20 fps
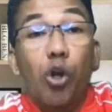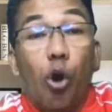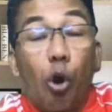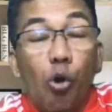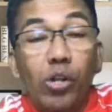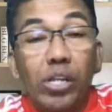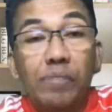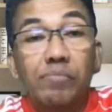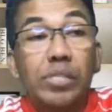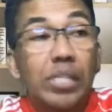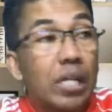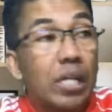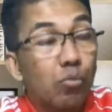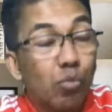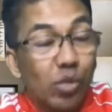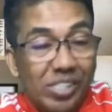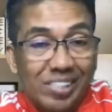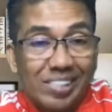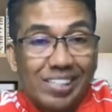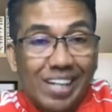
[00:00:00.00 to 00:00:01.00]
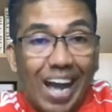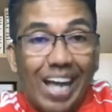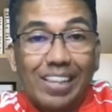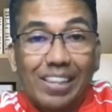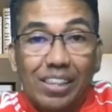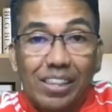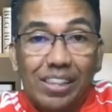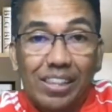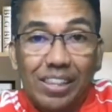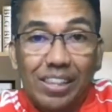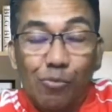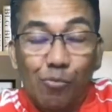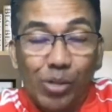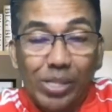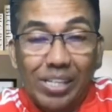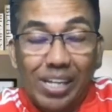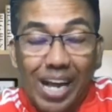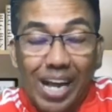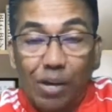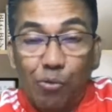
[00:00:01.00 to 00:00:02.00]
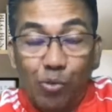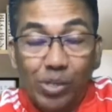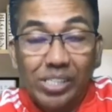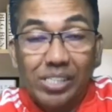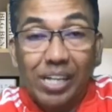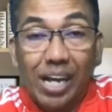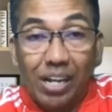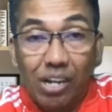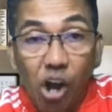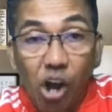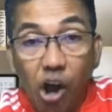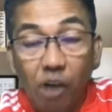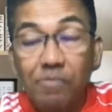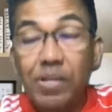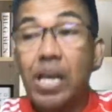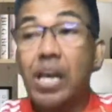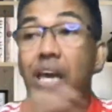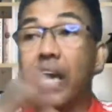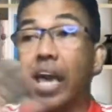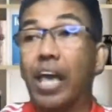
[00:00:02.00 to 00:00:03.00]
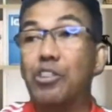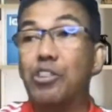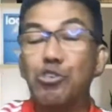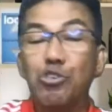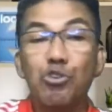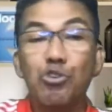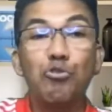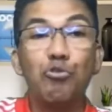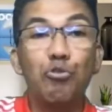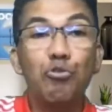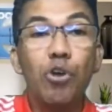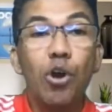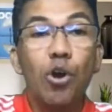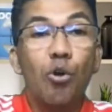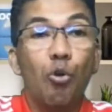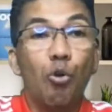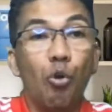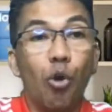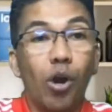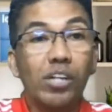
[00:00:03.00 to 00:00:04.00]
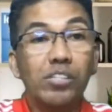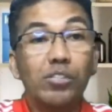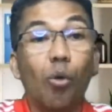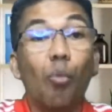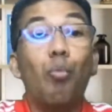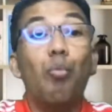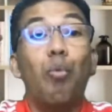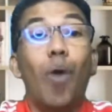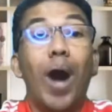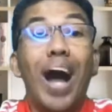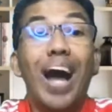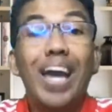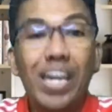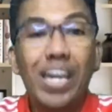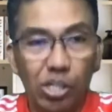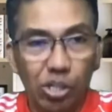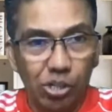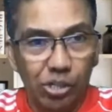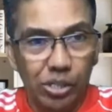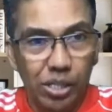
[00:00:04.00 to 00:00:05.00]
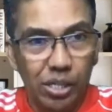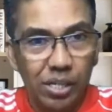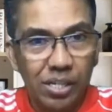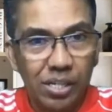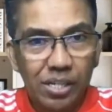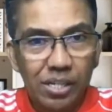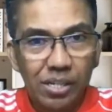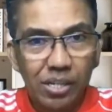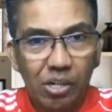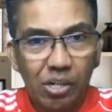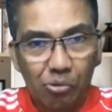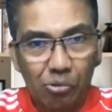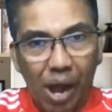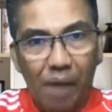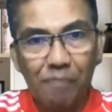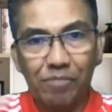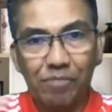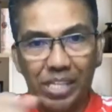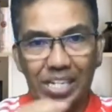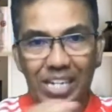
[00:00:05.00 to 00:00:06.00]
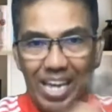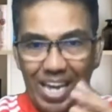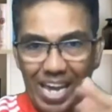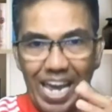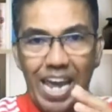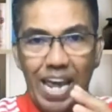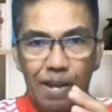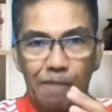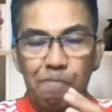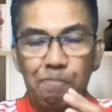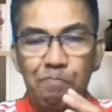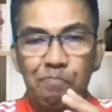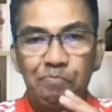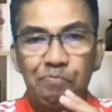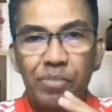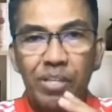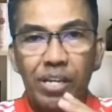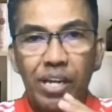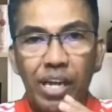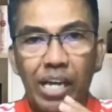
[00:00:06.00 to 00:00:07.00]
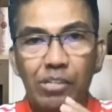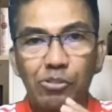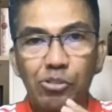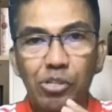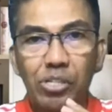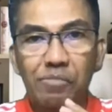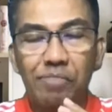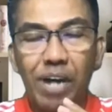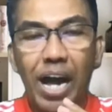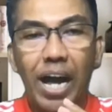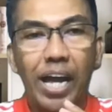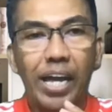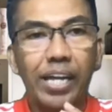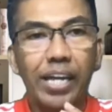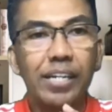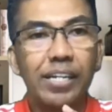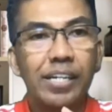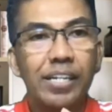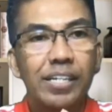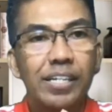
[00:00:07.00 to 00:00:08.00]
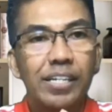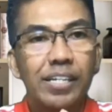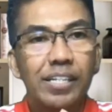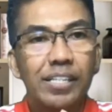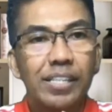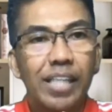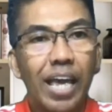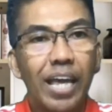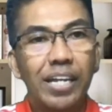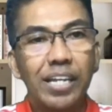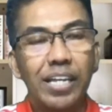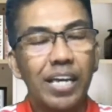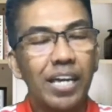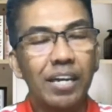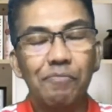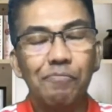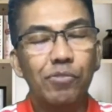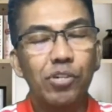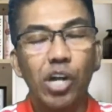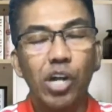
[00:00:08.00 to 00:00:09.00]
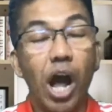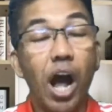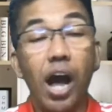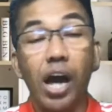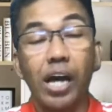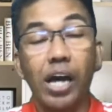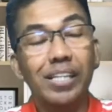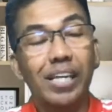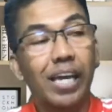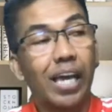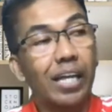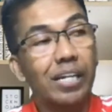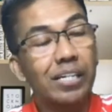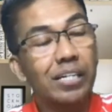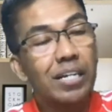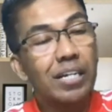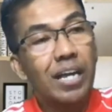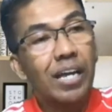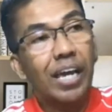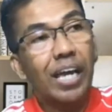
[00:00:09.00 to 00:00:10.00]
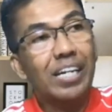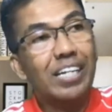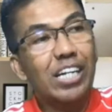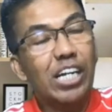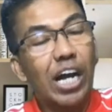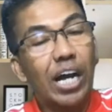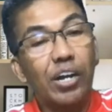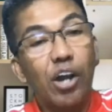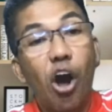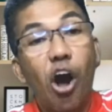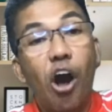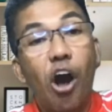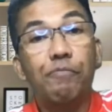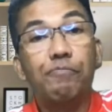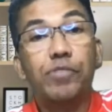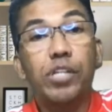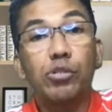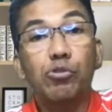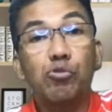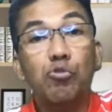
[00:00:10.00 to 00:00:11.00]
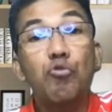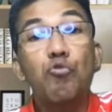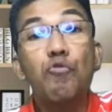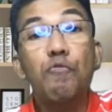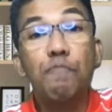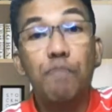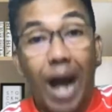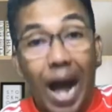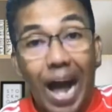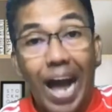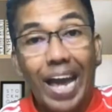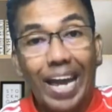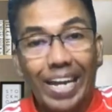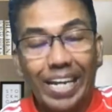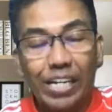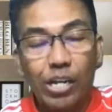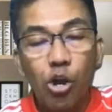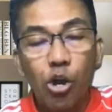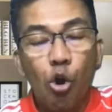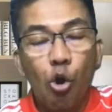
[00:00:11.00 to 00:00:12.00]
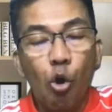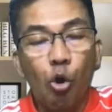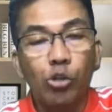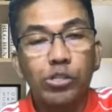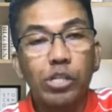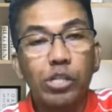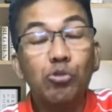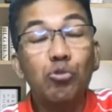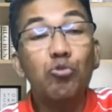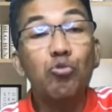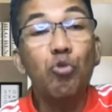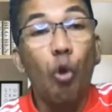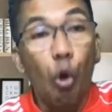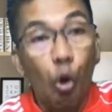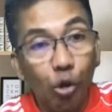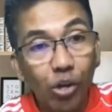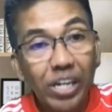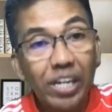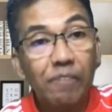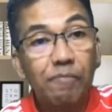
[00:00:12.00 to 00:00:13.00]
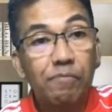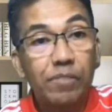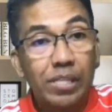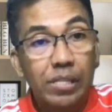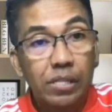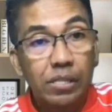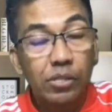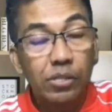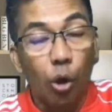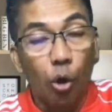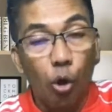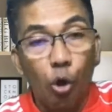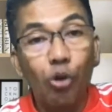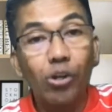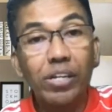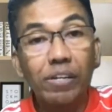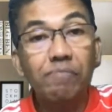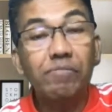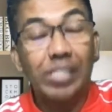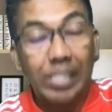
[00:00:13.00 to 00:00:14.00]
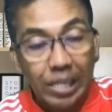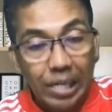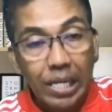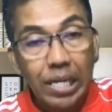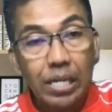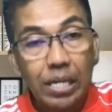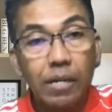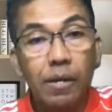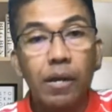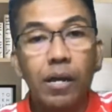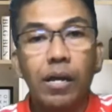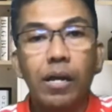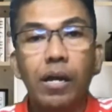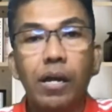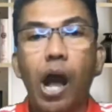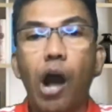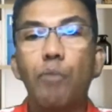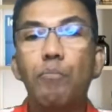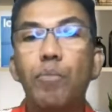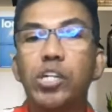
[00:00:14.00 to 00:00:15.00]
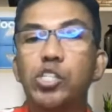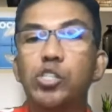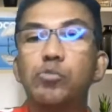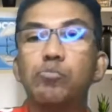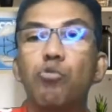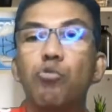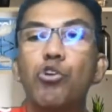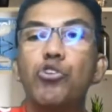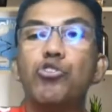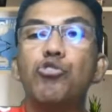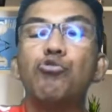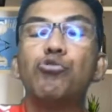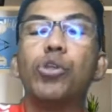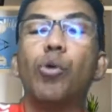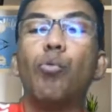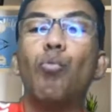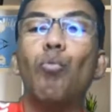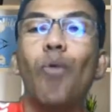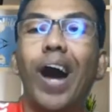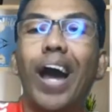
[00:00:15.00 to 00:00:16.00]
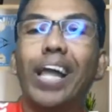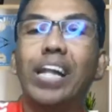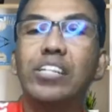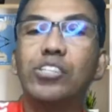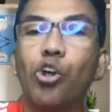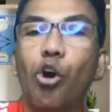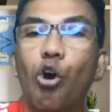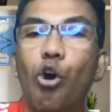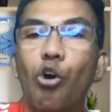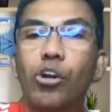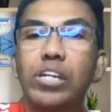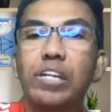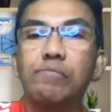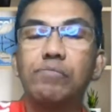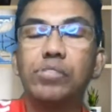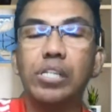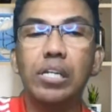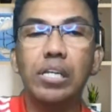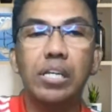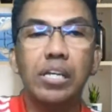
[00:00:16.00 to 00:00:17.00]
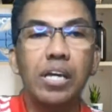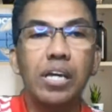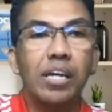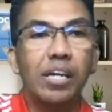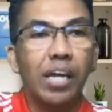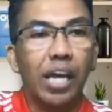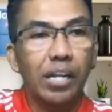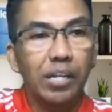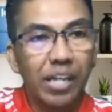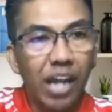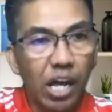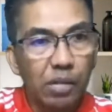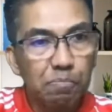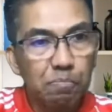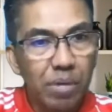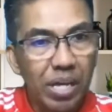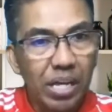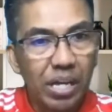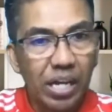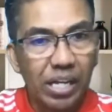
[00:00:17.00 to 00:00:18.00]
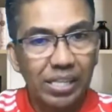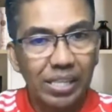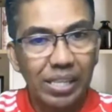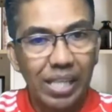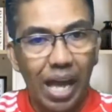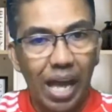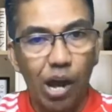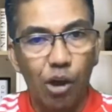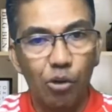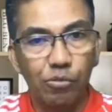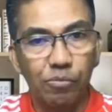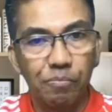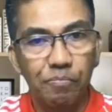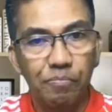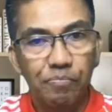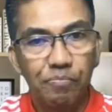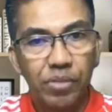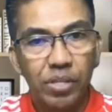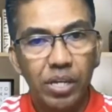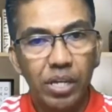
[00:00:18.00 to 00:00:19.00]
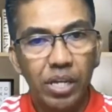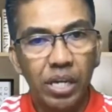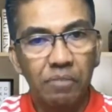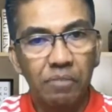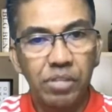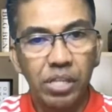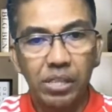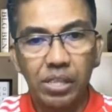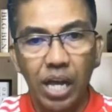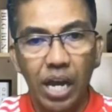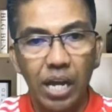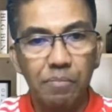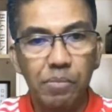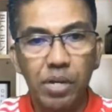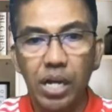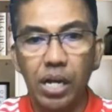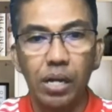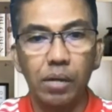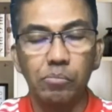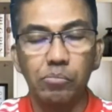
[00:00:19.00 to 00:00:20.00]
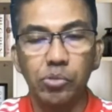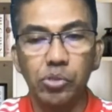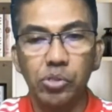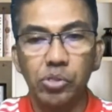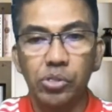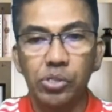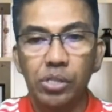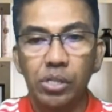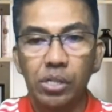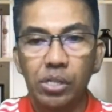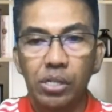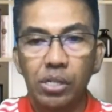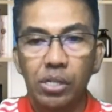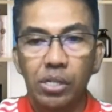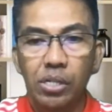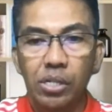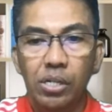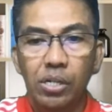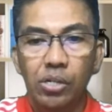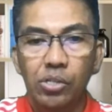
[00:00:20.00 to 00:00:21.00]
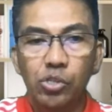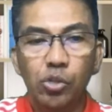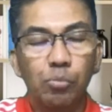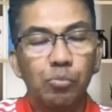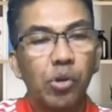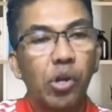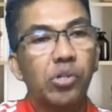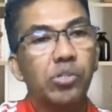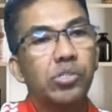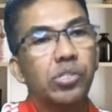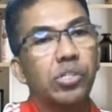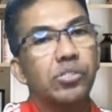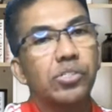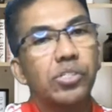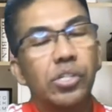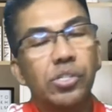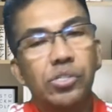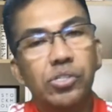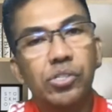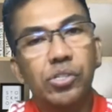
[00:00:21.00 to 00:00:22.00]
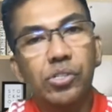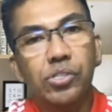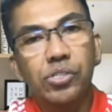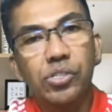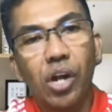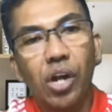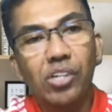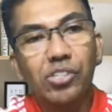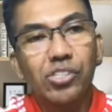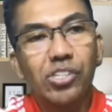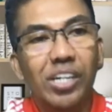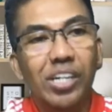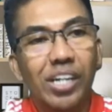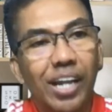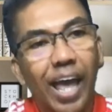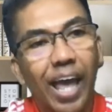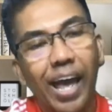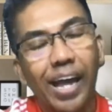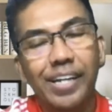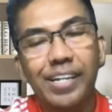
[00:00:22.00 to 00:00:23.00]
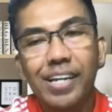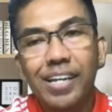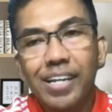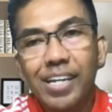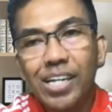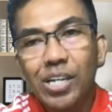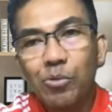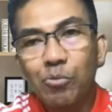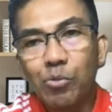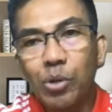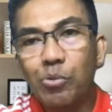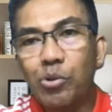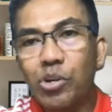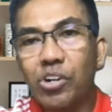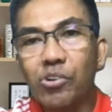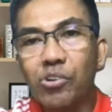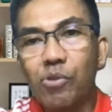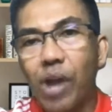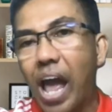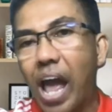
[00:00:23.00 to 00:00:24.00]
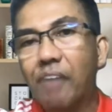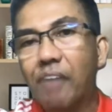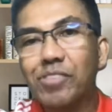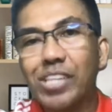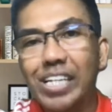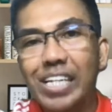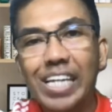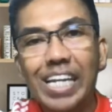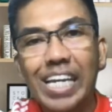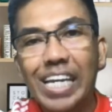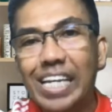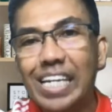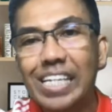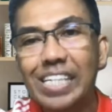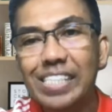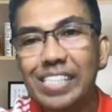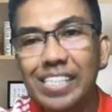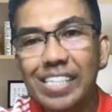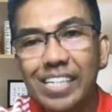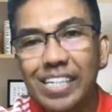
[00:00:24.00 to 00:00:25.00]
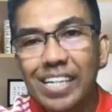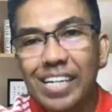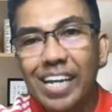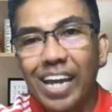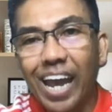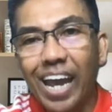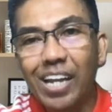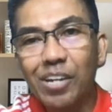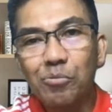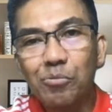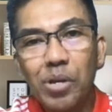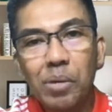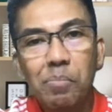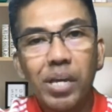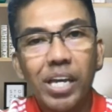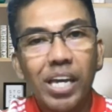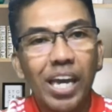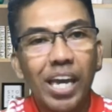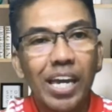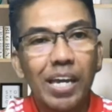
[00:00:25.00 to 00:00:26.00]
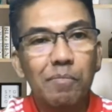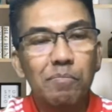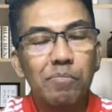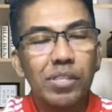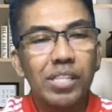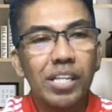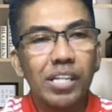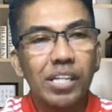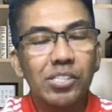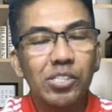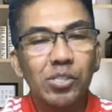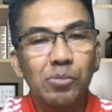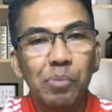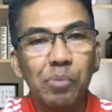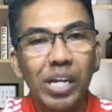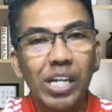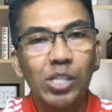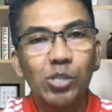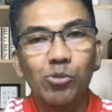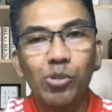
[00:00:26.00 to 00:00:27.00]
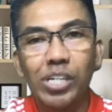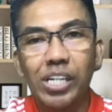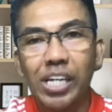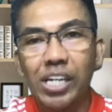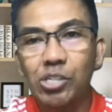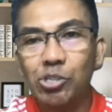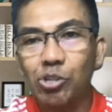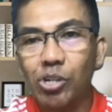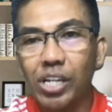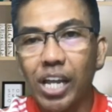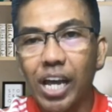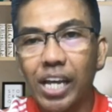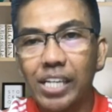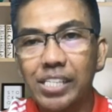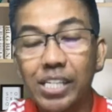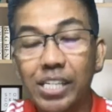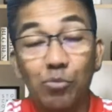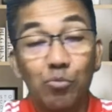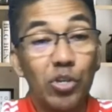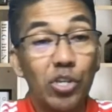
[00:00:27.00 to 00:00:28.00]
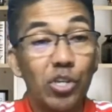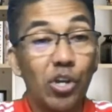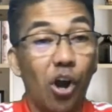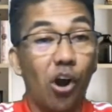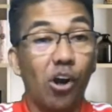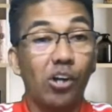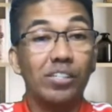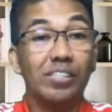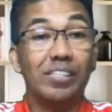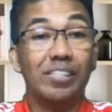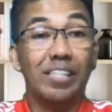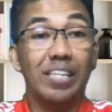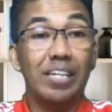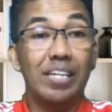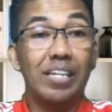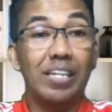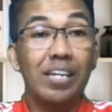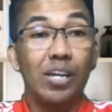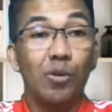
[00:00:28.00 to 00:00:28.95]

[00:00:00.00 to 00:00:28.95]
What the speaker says: olive tree was cut off and you who are the wild grafted in into the vine, then if God can cut off the true vine or the true olive, the olive tree, how much more you, the wild olive tree, cannot be cut down if the time comes. So brothers and sisters, aren't you glad we were grafted in and we became the spiritual Israelites and we are the